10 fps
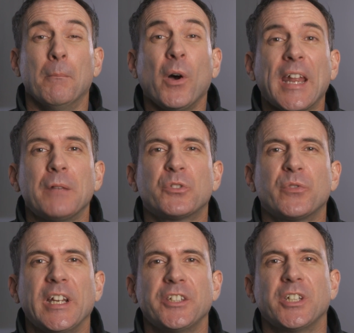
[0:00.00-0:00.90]
My name's
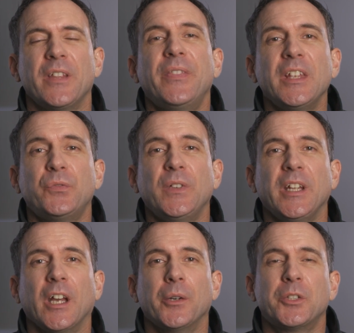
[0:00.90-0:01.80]
Rich and this
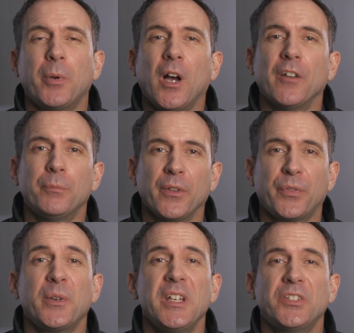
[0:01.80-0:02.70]
video is part of my
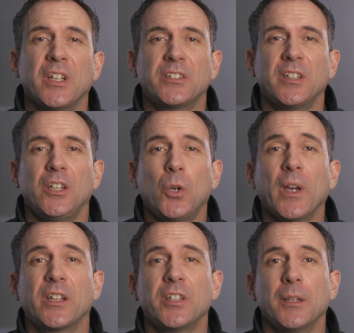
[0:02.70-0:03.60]
360
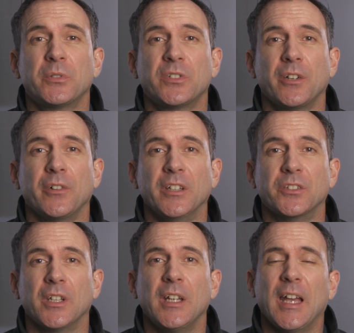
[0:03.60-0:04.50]
quick tips
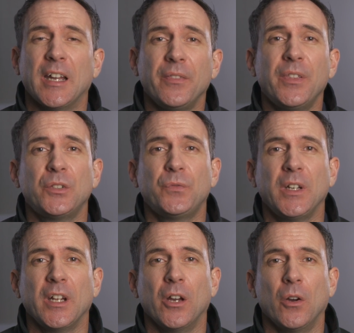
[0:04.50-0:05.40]
series and in this
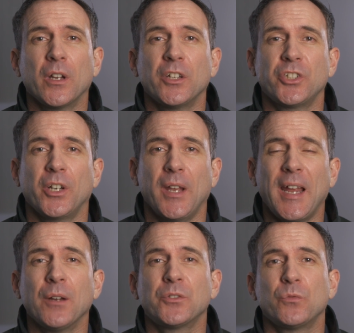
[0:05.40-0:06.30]
video I'm going to show you
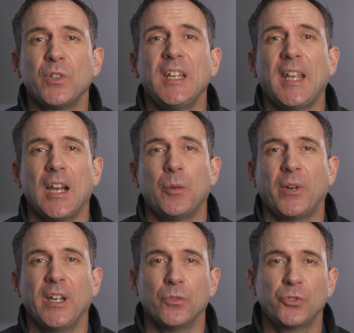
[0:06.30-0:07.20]
how to
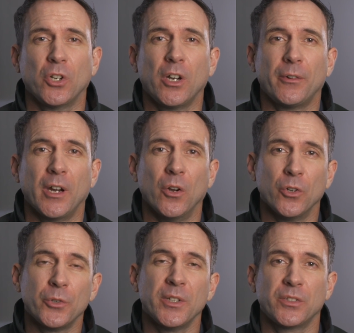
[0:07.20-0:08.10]
recalibrate your gyro
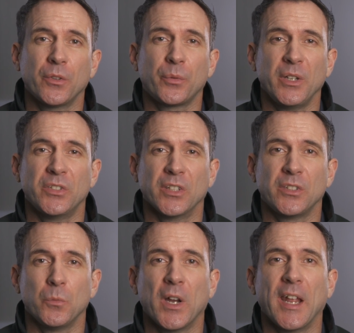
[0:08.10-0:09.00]
on your
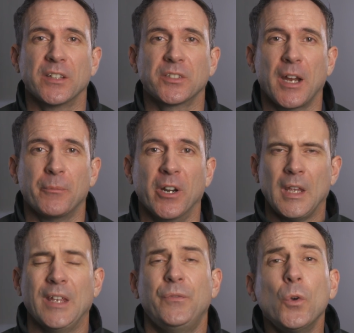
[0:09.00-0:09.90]
Insta360 One X camera.
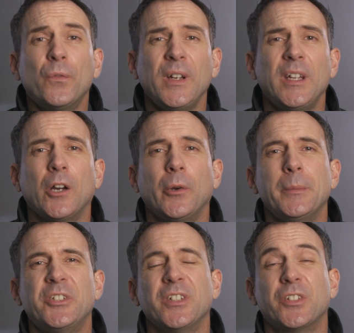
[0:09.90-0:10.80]
If your video
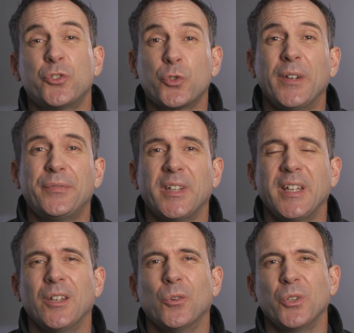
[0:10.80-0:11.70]
images are
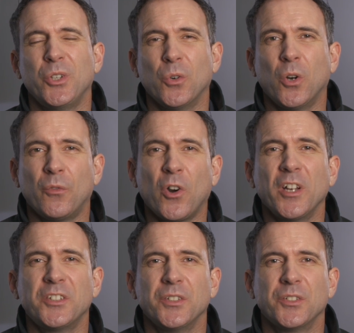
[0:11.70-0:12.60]
drifting or your
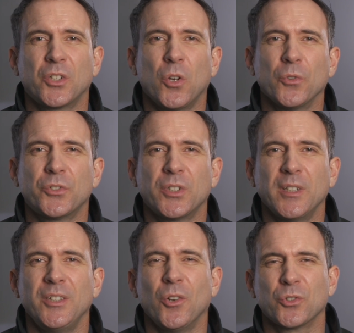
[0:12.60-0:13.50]
horizons are
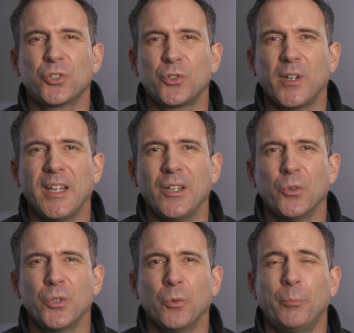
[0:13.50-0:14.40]
constantly not straight
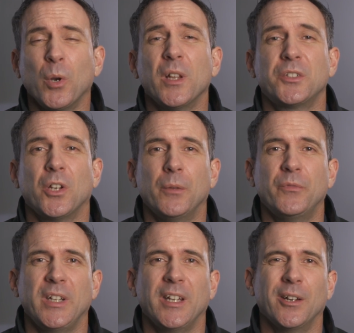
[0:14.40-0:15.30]
or your bullet time
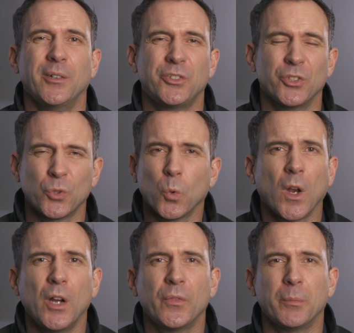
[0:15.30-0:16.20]
video is just
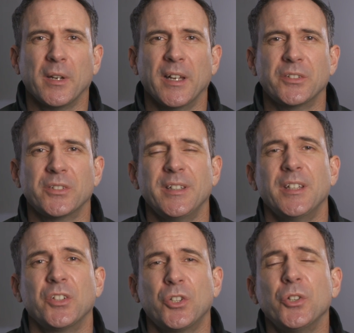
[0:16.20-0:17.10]
all over the place then
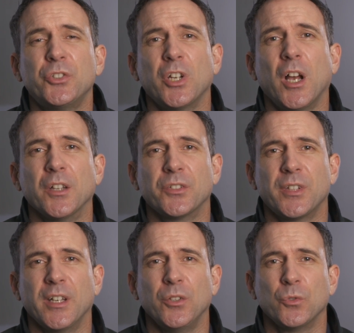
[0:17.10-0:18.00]
there's a good chance
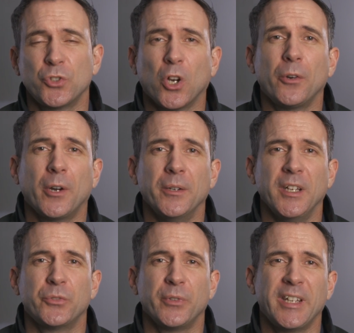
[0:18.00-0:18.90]
that your gyro
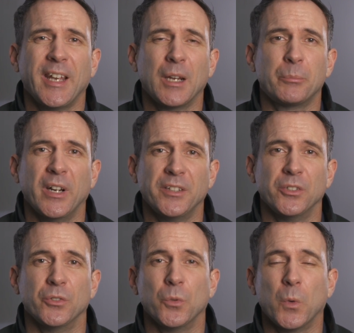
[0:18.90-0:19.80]
needs
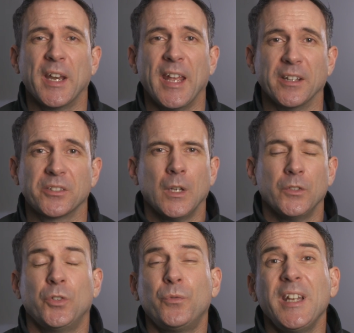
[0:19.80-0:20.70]
recalibrating on your One X.
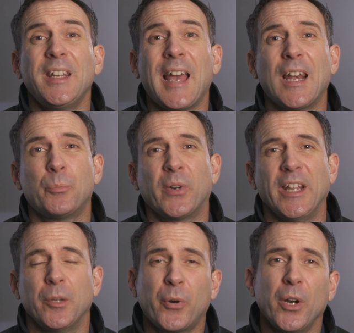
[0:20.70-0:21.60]
To
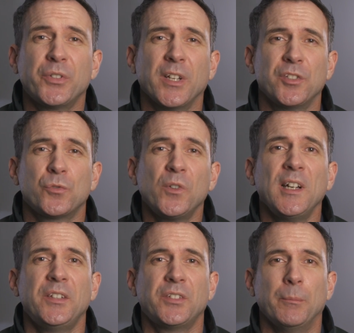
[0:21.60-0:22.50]
recalibrate the process is
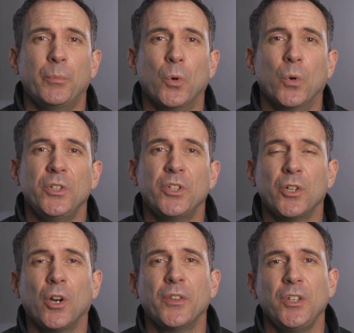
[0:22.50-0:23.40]
really simple and you
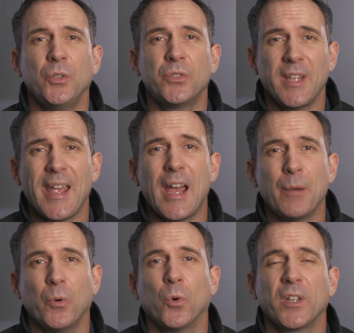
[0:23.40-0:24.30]
can either use the
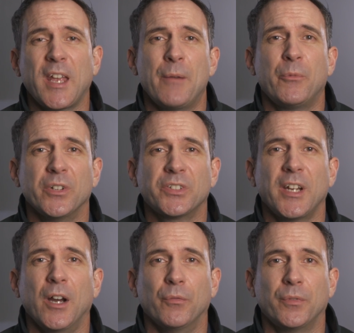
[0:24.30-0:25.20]
app or the camera
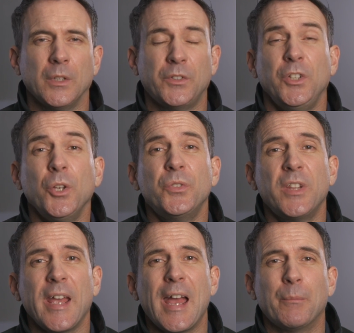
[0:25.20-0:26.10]
itself. To use
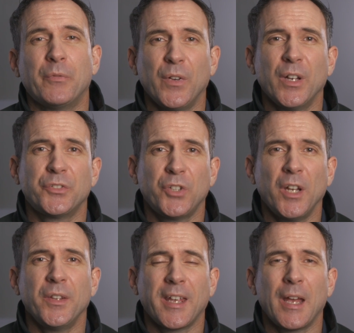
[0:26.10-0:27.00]
the app, first
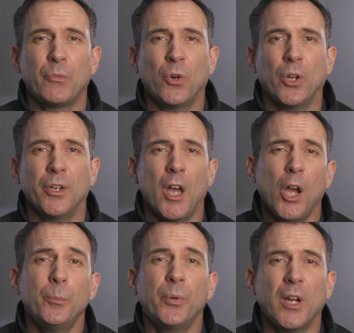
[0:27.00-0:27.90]
turn the camera on,
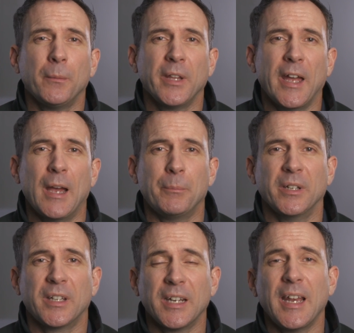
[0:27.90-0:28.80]
open up the app
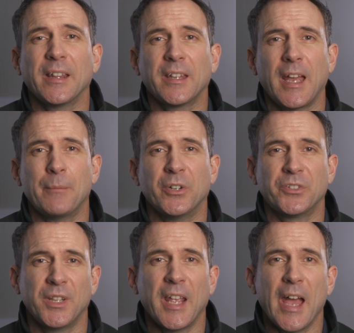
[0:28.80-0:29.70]
and connect the camera
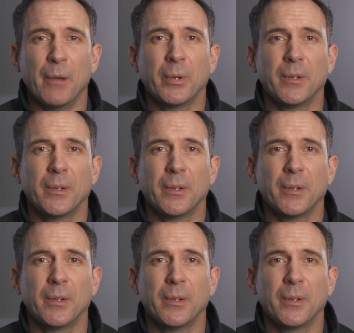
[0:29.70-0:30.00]
to the app.